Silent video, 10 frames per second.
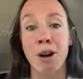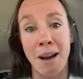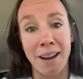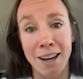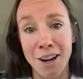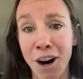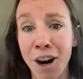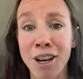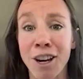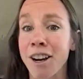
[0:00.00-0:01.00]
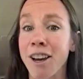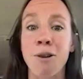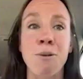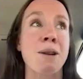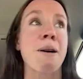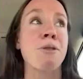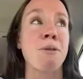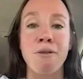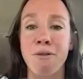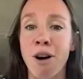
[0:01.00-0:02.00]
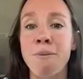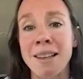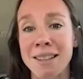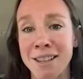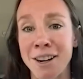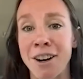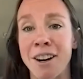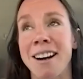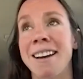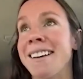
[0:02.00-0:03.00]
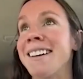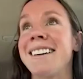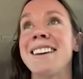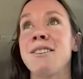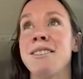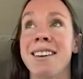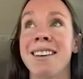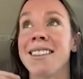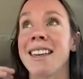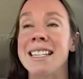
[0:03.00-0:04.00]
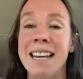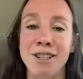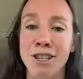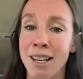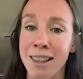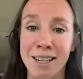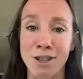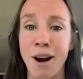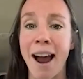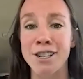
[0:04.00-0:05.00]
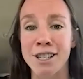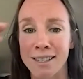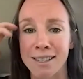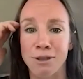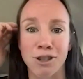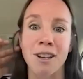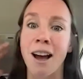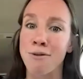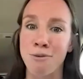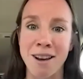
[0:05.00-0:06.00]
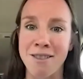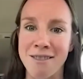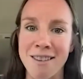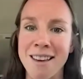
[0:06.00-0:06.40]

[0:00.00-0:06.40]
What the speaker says: about getting hurt. You're, worried about your performance. You're, the attention and the distractions. It was just unreal.